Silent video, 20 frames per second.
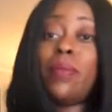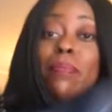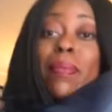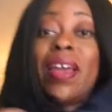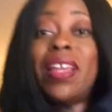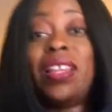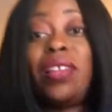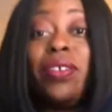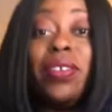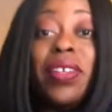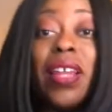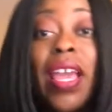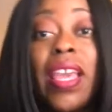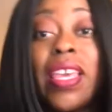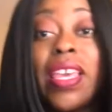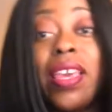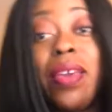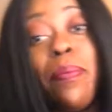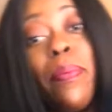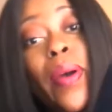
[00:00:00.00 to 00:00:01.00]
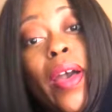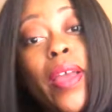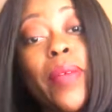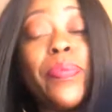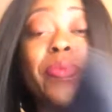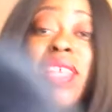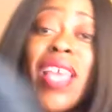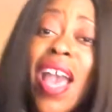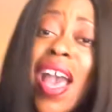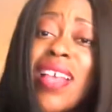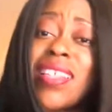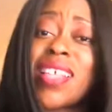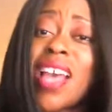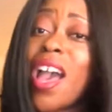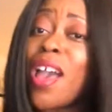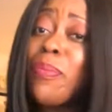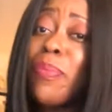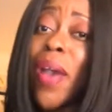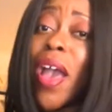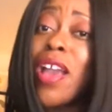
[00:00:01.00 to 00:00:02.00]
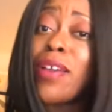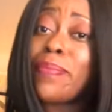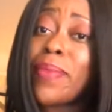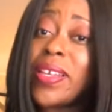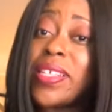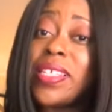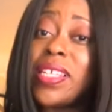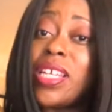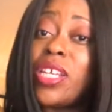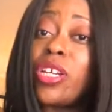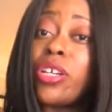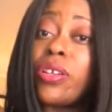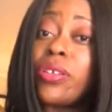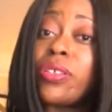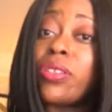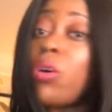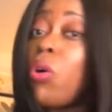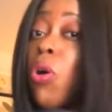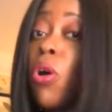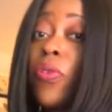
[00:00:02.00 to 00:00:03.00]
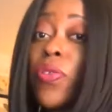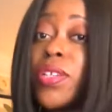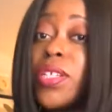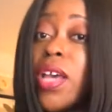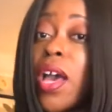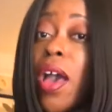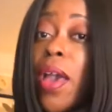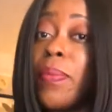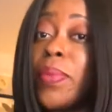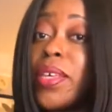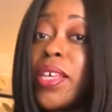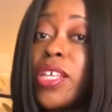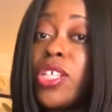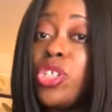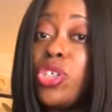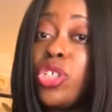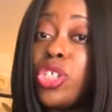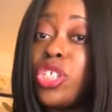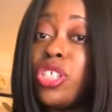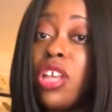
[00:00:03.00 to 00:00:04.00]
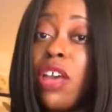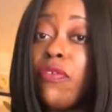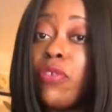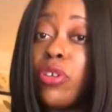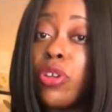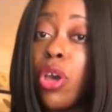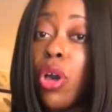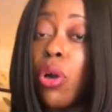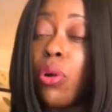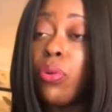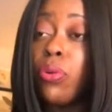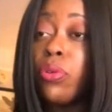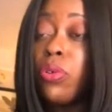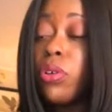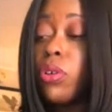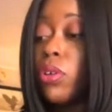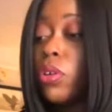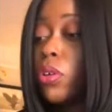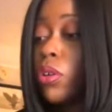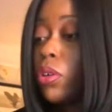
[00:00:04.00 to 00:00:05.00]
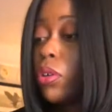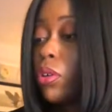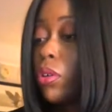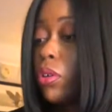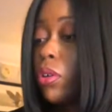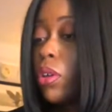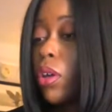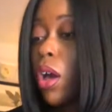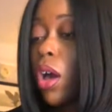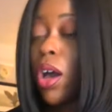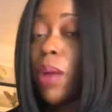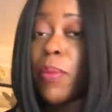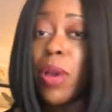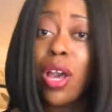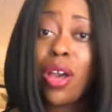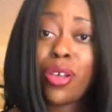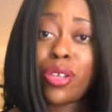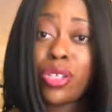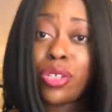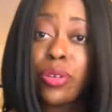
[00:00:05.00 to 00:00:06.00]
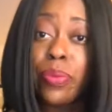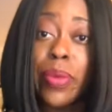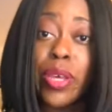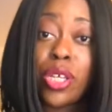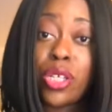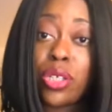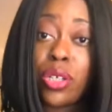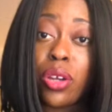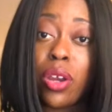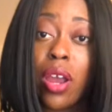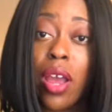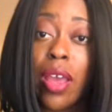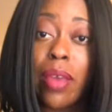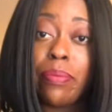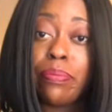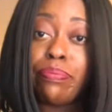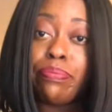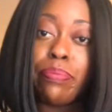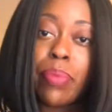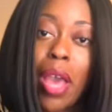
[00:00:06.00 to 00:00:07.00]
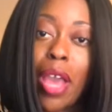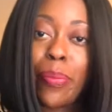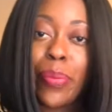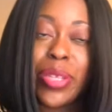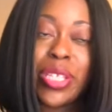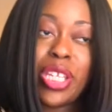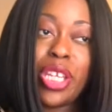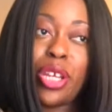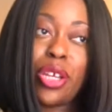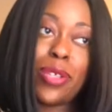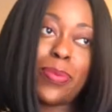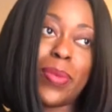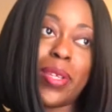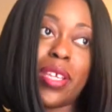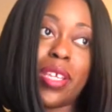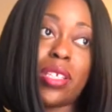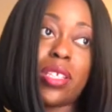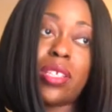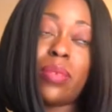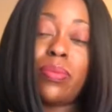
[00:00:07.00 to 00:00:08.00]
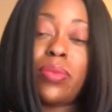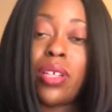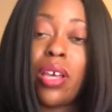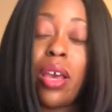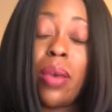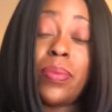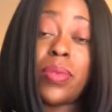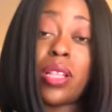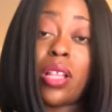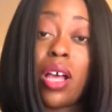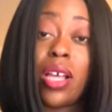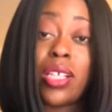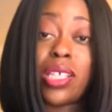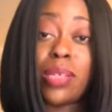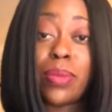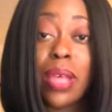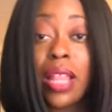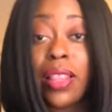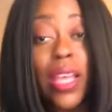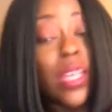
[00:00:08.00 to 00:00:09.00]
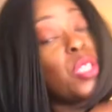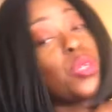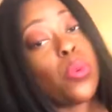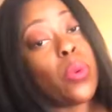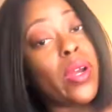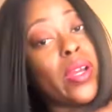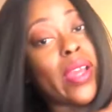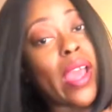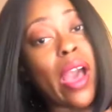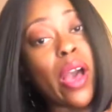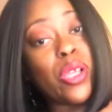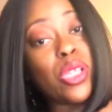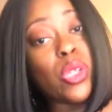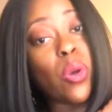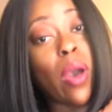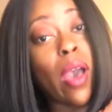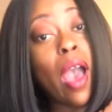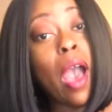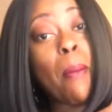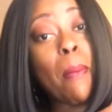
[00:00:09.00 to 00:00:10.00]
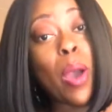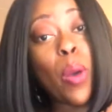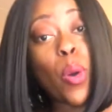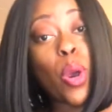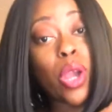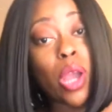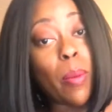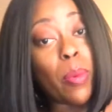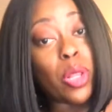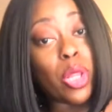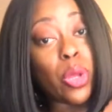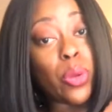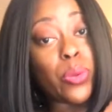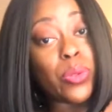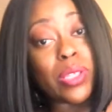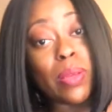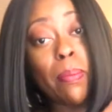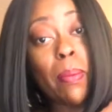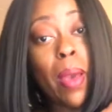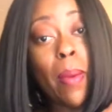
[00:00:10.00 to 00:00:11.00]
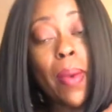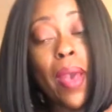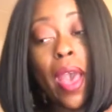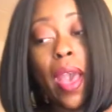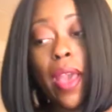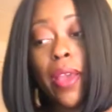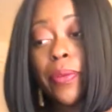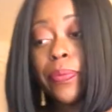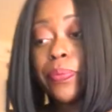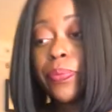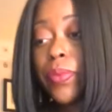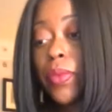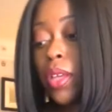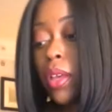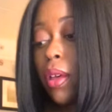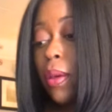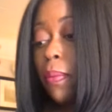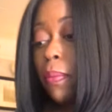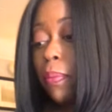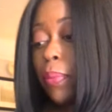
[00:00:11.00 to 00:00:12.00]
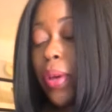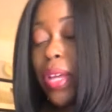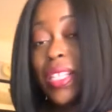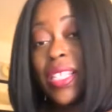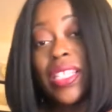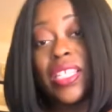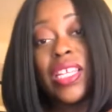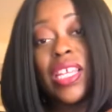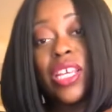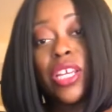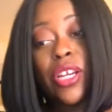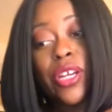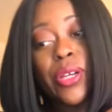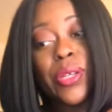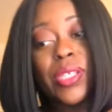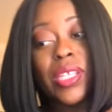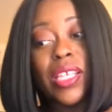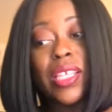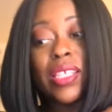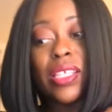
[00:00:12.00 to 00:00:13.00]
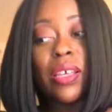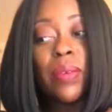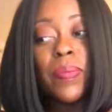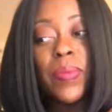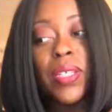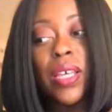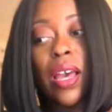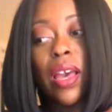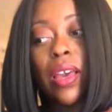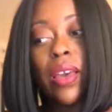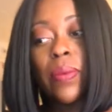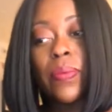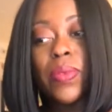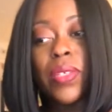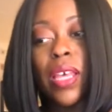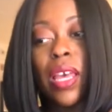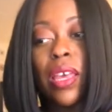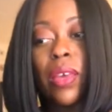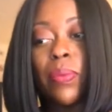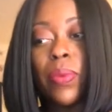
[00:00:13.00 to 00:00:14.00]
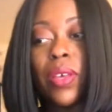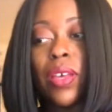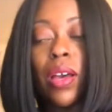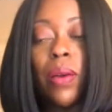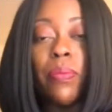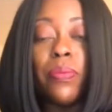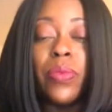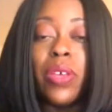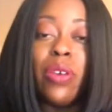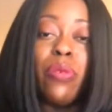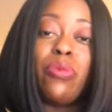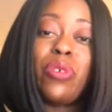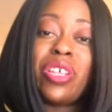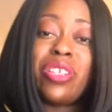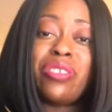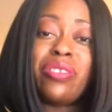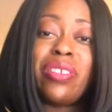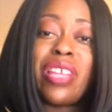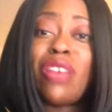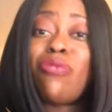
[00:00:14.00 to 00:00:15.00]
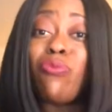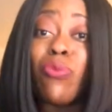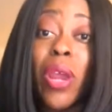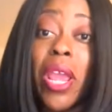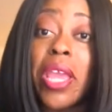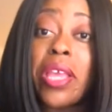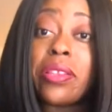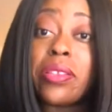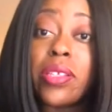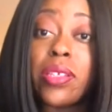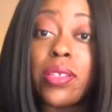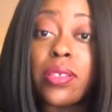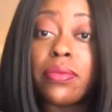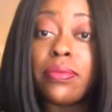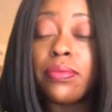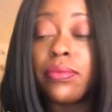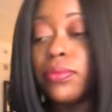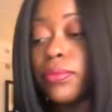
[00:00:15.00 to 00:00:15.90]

my little Nike. But yes, I pack my sneakers all the time because you just never know. I also make sure I pack my sneakers because sometimes, a lot of times, I like to work out, so I have my workout clothes in my bag. But sneakers, because sometimes it rains,